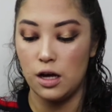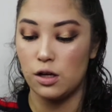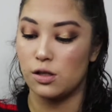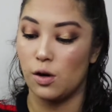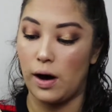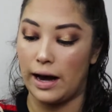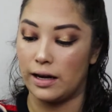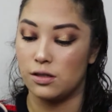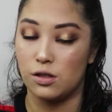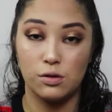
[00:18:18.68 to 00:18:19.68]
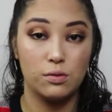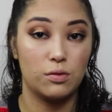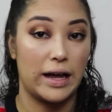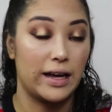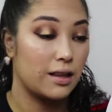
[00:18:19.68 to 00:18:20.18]
So I do
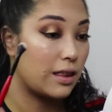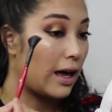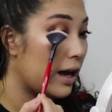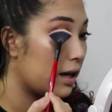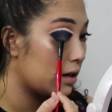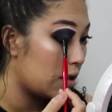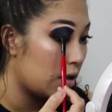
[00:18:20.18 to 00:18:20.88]
like that.